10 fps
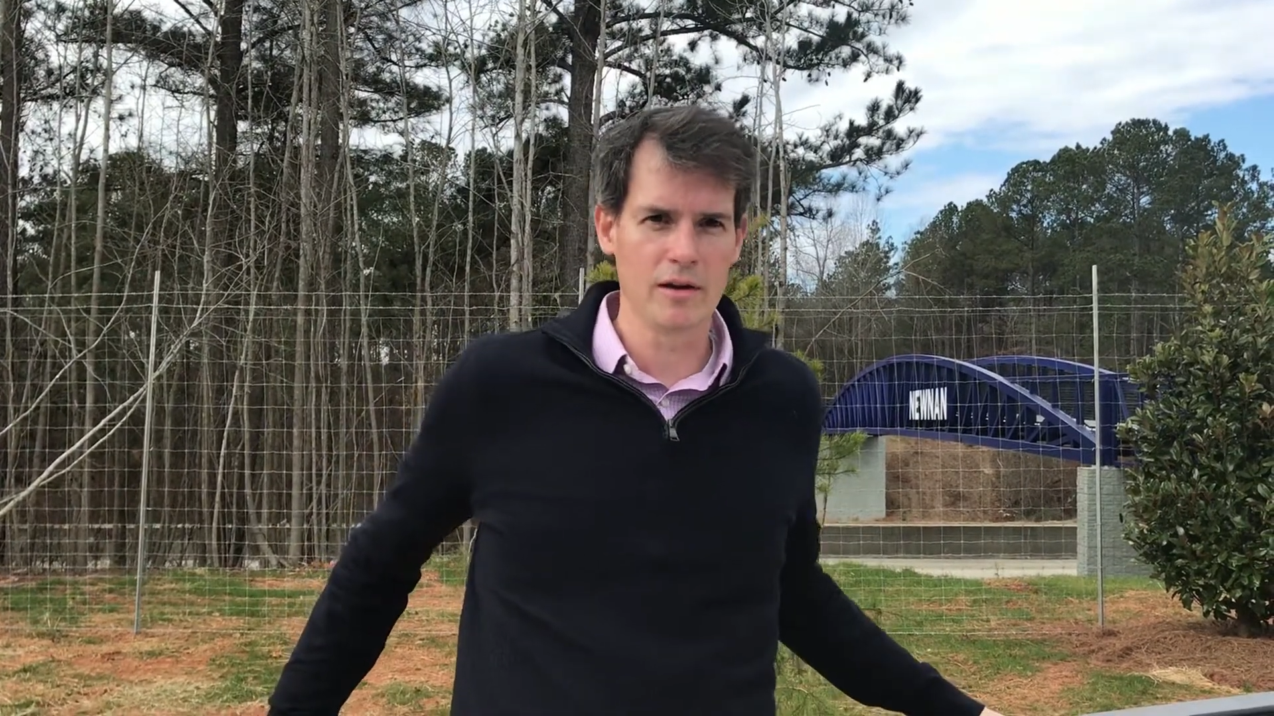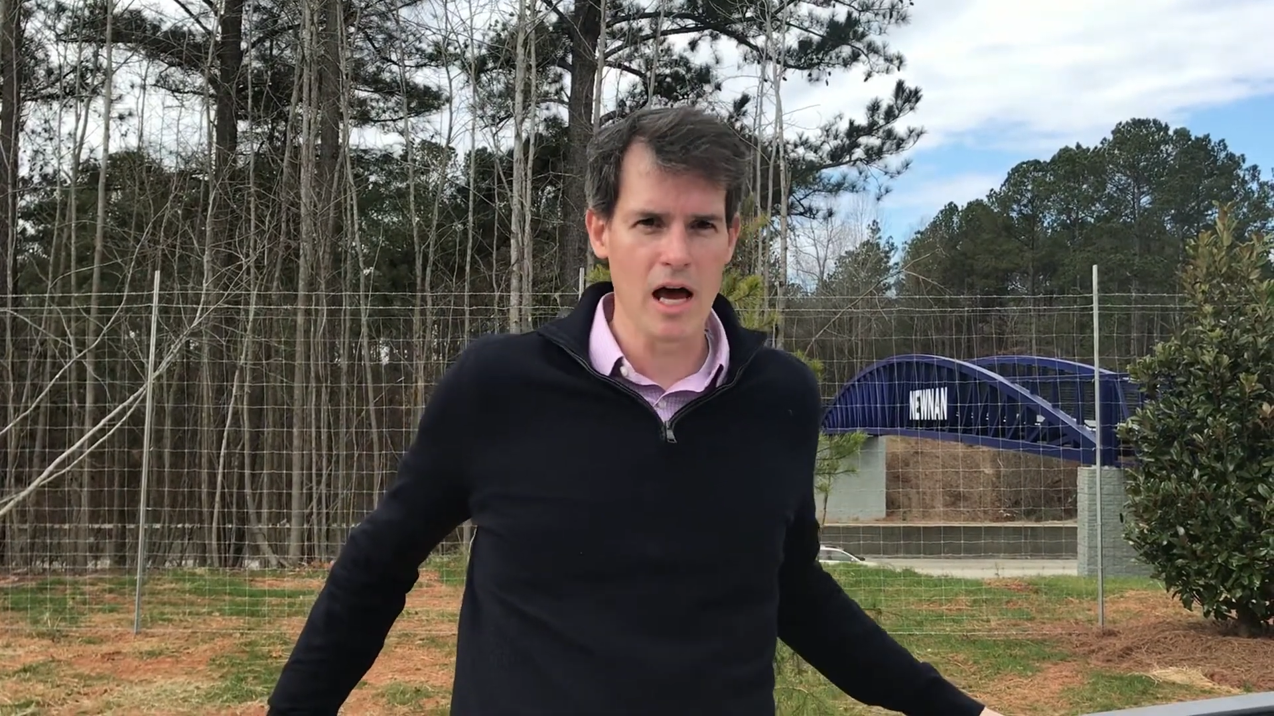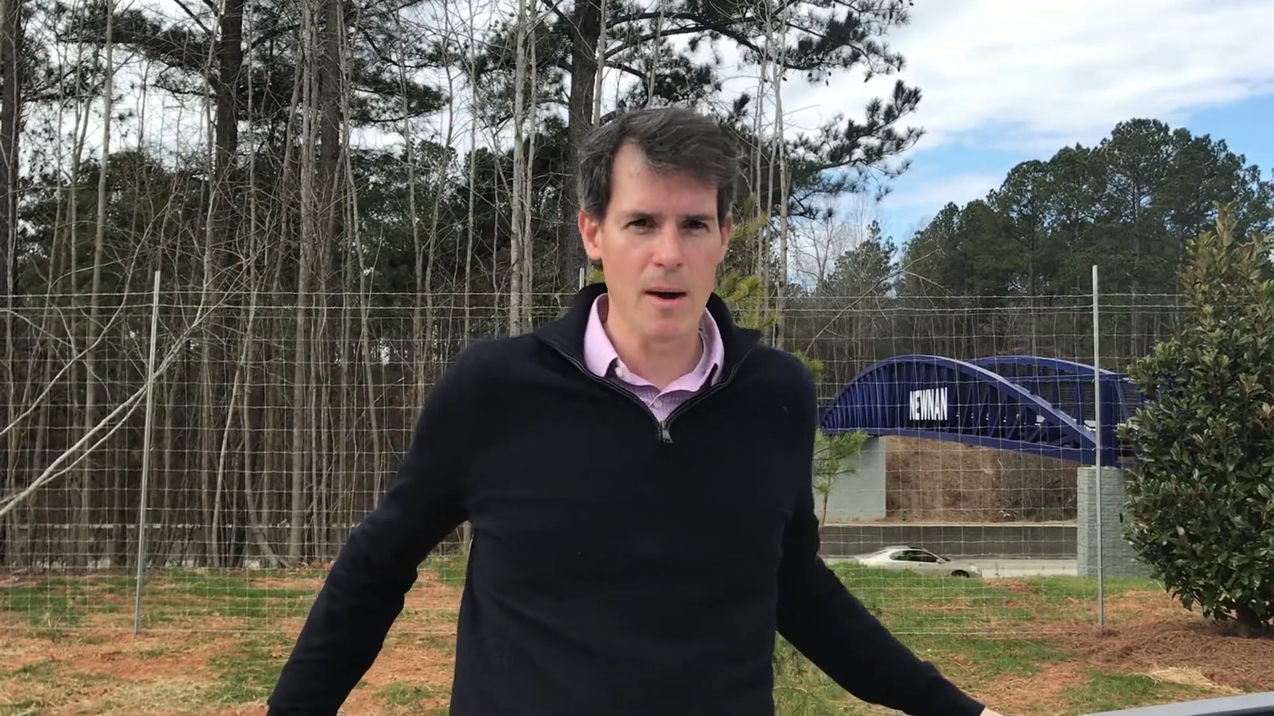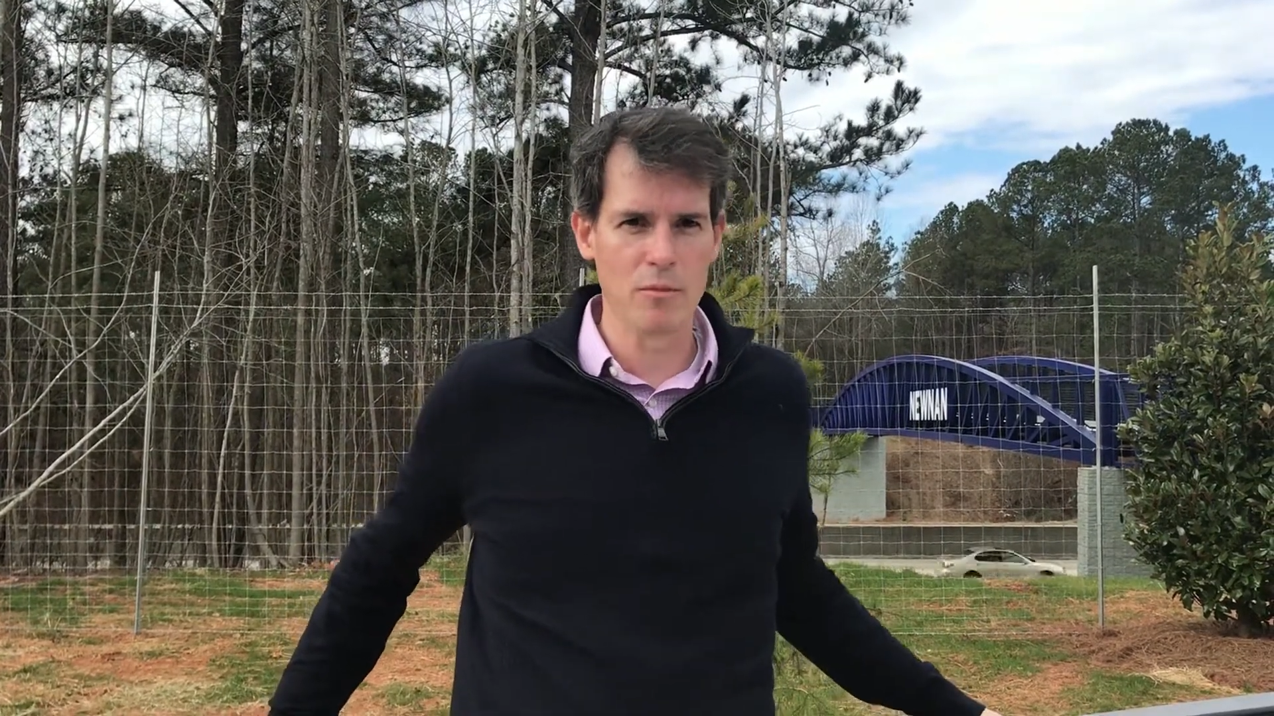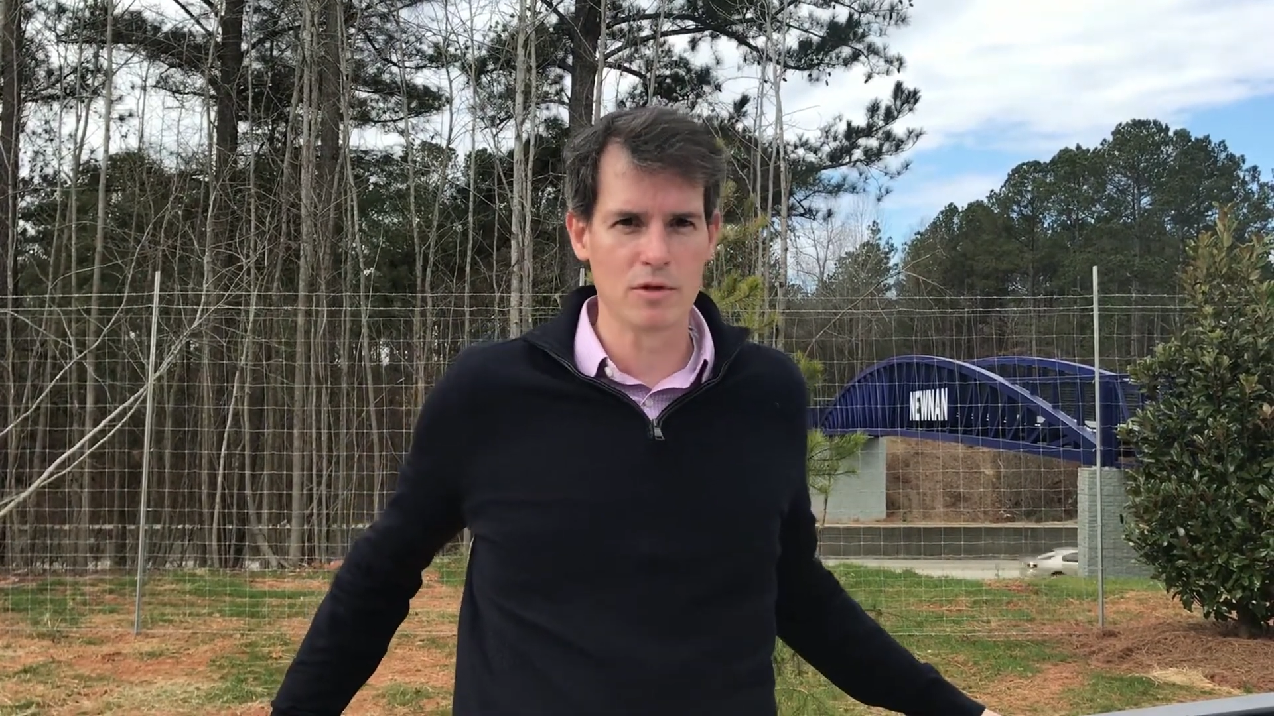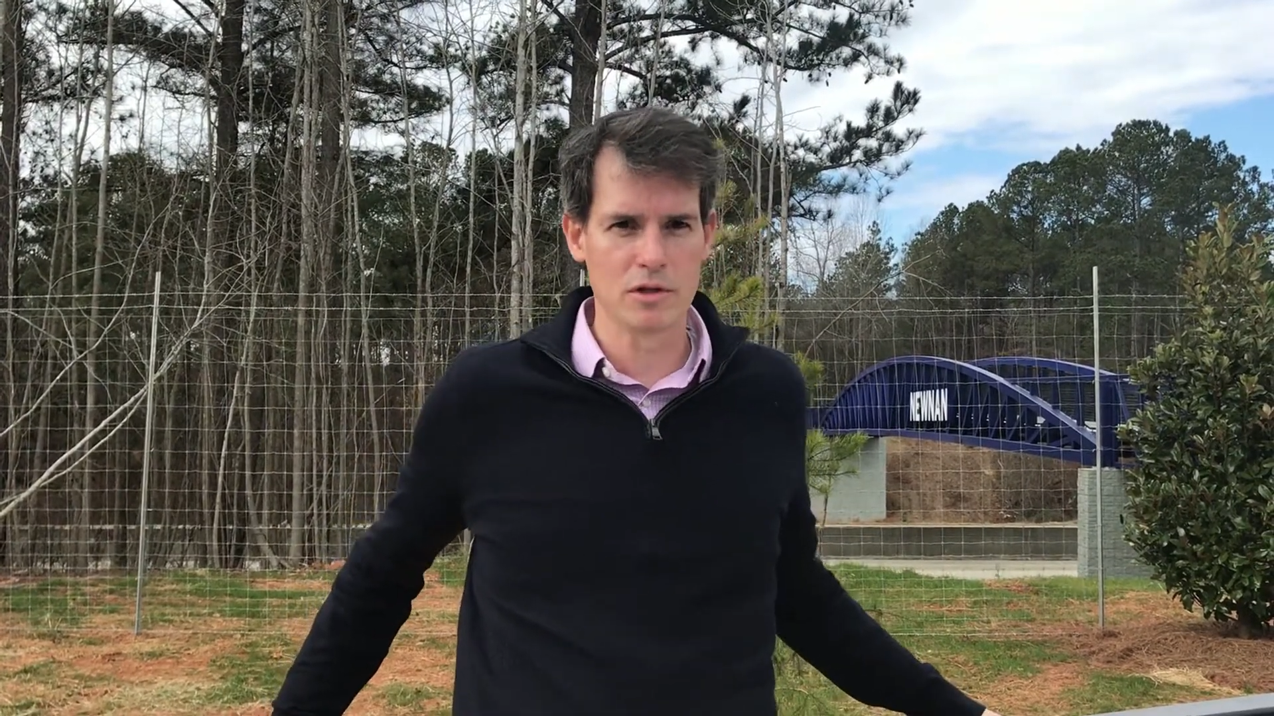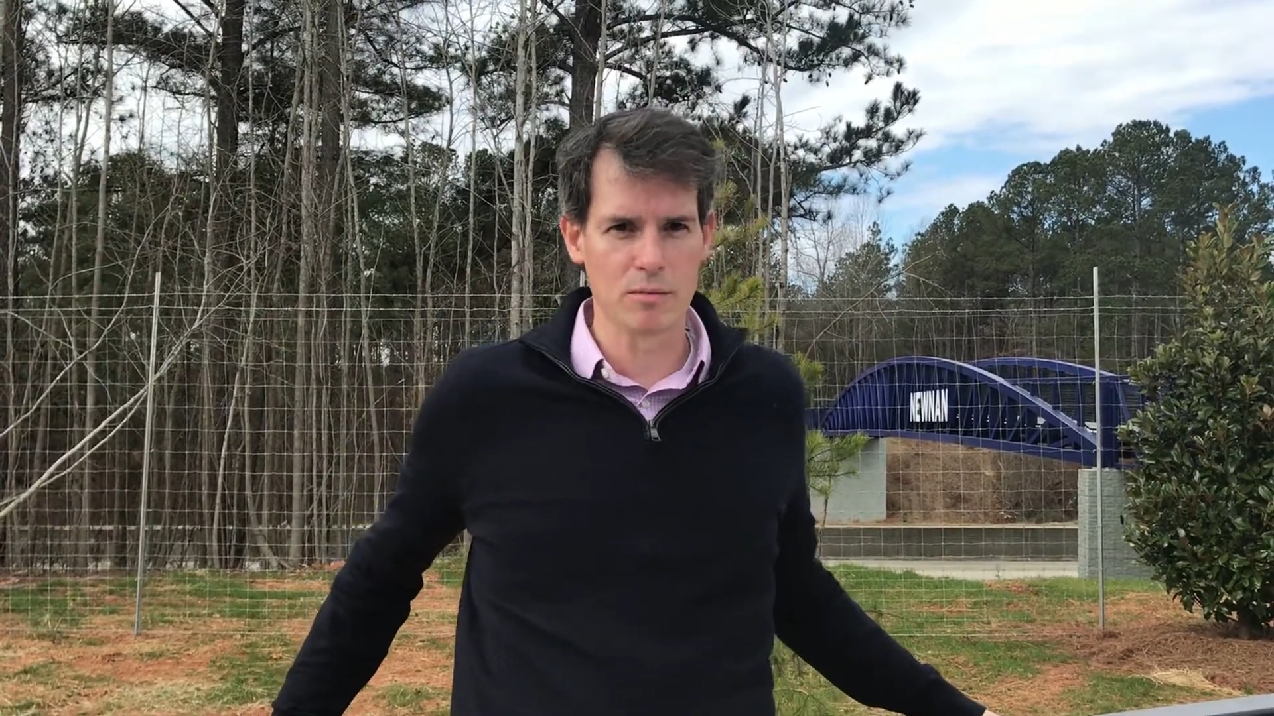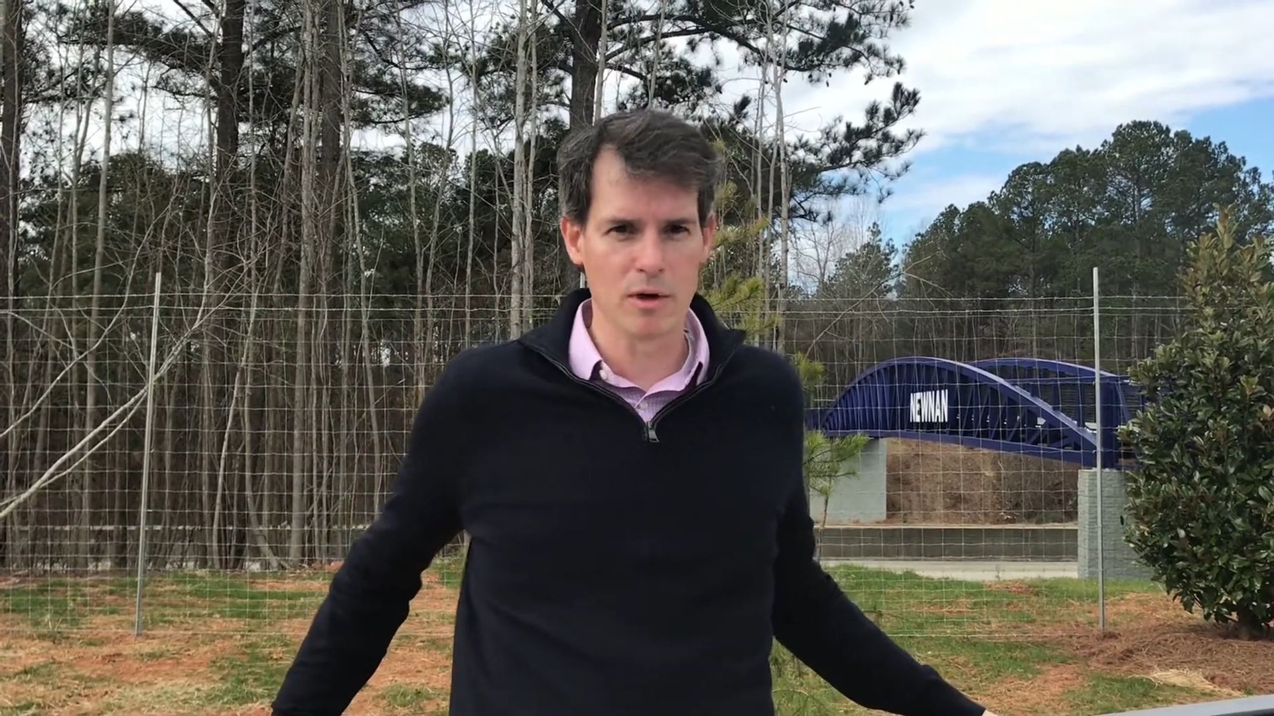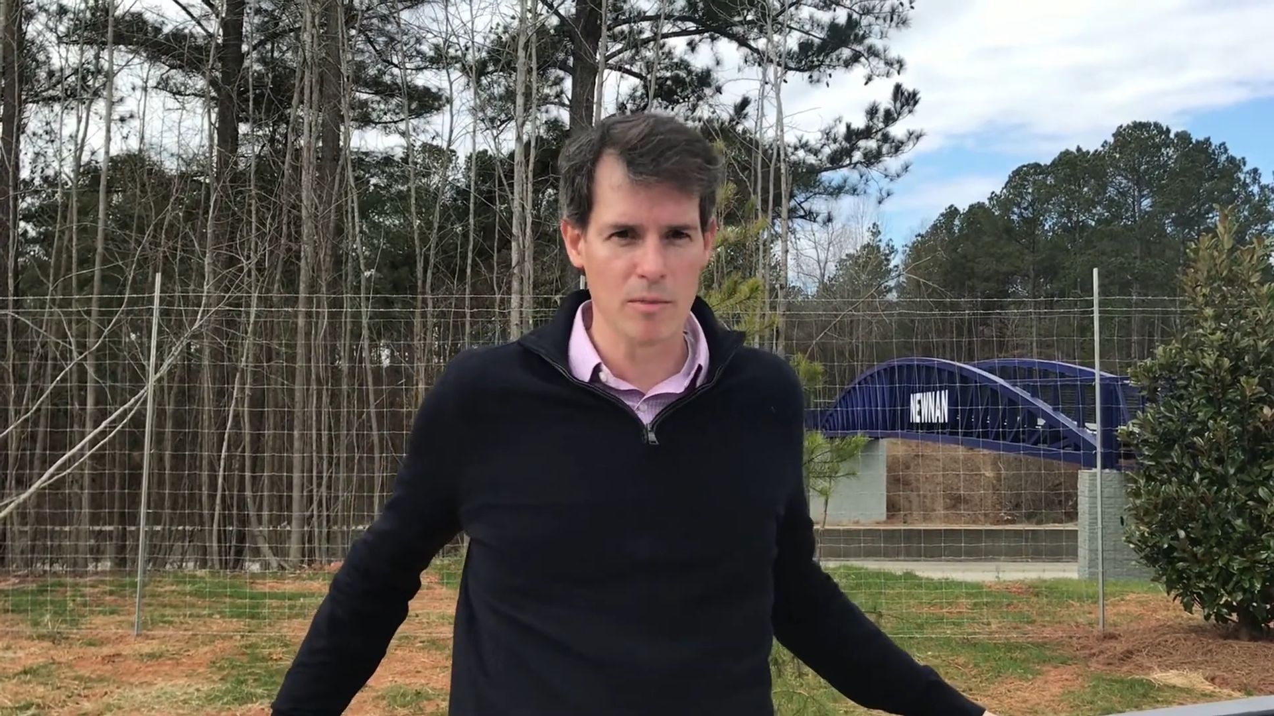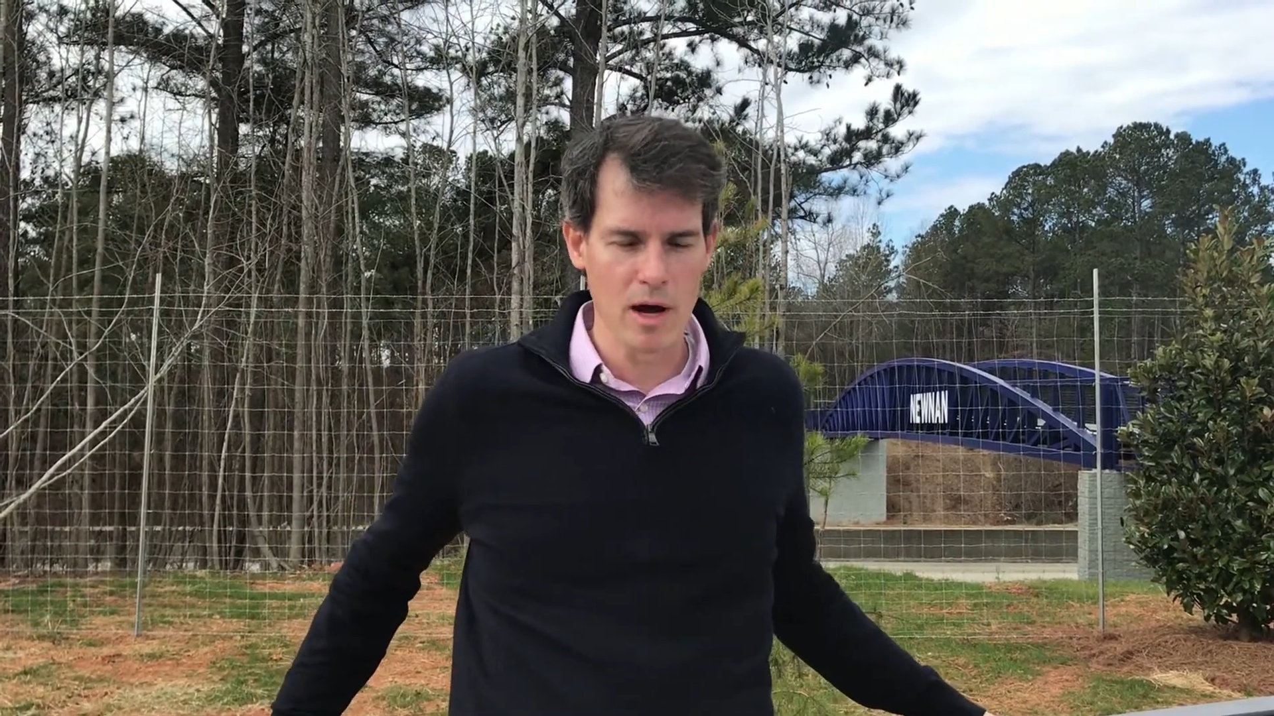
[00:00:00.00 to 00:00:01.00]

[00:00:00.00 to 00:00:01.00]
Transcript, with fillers: happens to be